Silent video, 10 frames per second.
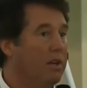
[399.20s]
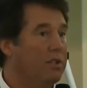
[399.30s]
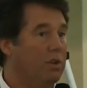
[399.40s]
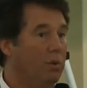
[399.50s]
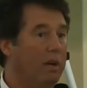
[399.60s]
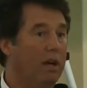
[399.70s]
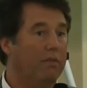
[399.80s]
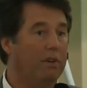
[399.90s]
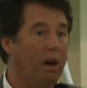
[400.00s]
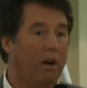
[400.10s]
So we
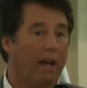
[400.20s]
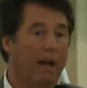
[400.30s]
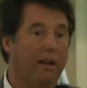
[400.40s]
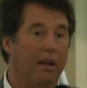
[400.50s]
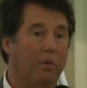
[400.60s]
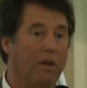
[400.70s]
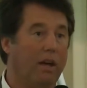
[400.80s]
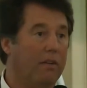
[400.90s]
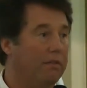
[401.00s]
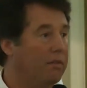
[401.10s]
have gone out and we
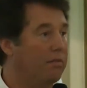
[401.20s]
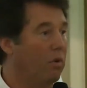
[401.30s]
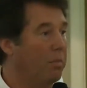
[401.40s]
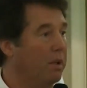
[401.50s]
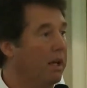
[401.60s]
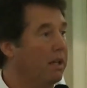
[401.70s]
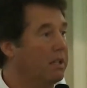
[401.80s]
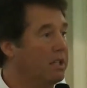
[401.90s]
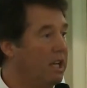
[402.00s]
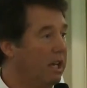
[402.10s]
have formulated
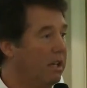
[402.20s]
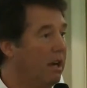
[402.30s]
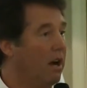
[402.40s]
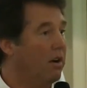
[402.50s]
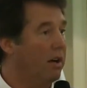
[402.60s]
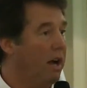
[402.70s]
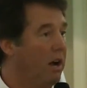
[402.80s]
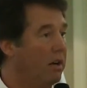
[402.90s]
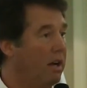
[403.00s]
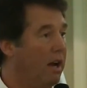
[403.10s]
skincare and
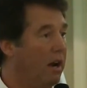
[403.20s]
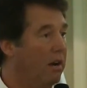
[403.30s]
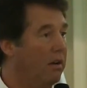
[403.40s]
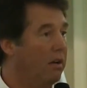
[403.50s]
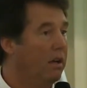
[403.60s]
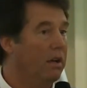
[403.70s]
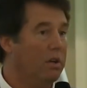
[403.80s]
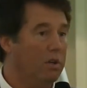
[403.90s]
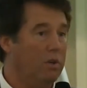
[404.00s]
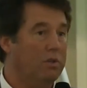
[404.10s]
hair care
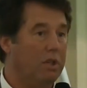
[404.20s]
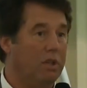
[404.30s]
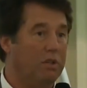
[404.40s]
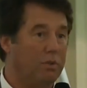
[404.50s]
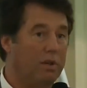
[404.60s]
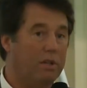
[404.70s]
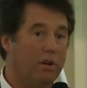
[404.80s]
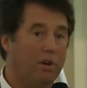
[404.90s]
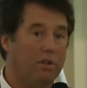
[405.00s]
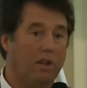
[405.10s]
using this
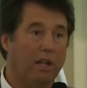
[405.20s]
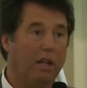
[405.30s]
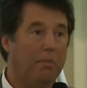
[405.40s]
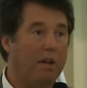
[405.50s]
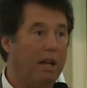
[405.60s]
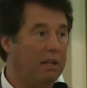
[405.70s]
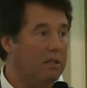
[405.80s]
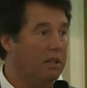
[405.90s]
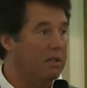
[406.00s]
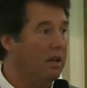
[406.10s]
research that eliminates
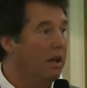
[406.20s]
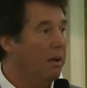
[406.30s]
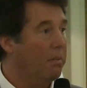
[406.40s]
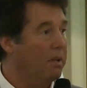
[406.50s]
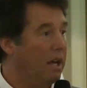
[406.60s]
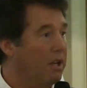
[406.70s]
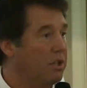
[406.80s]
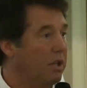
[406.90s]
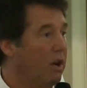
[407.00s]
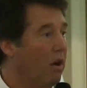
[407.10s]
these
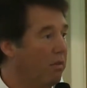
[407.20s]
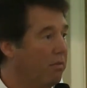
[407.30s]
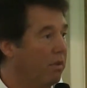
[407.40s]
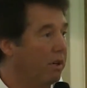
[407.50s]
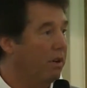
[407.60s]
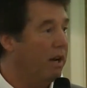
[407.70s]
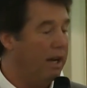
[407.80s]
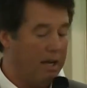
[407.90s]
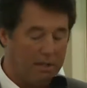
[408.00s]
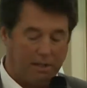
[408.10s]
potentially harmful
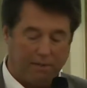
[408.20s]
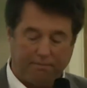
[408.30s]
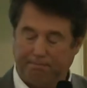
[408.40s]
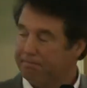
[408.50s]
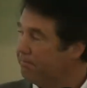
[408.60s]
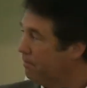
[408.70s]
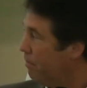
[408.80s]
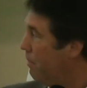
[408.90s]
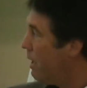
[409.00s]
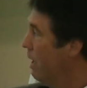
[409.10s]
ingredients.
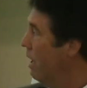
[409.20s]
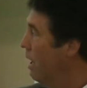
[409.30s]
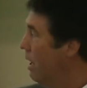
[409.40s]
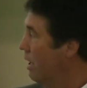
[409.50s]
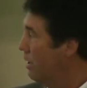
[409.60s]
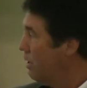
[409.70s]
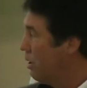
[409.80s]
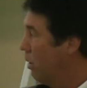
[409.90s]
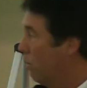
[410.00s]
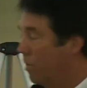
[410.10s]

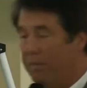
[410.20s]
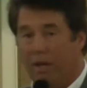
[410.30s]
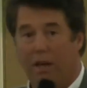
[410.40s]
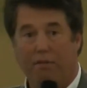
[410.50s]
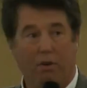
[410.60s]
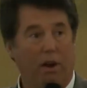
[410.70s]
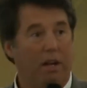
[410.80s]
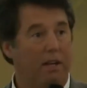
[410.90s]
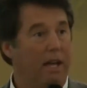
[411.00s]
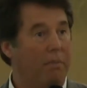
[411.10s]
So if you're
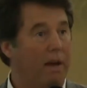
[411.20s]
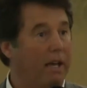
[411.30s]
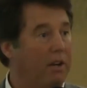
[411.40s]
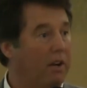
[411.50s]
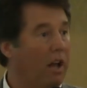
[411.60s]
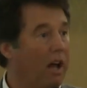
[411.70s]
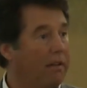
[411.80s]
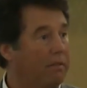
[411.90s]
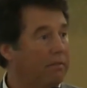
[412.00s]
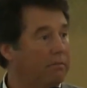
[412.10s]
ready to take back your
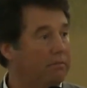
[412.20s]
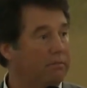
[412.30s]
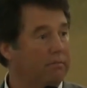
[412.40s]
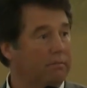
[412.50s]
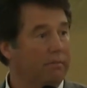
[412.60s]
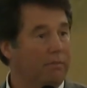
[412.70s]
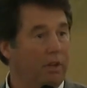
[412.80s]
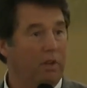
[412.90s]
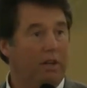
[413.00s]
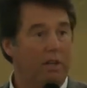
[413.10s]
life,
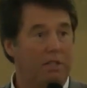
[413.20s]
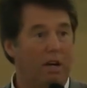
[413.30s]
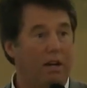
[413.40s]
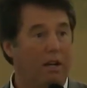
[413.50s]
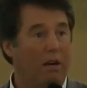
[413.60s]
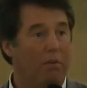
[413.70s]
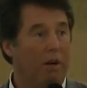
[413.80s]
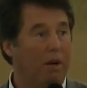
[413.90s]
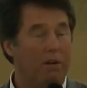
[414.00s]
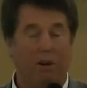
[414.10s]
you look at the sign here,
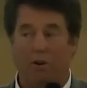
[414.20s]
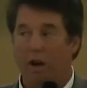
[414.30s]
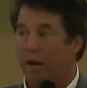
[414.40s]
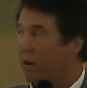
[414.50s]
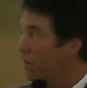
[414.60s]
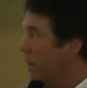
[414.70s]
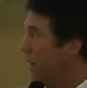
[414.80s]
we're going to turn right, aren't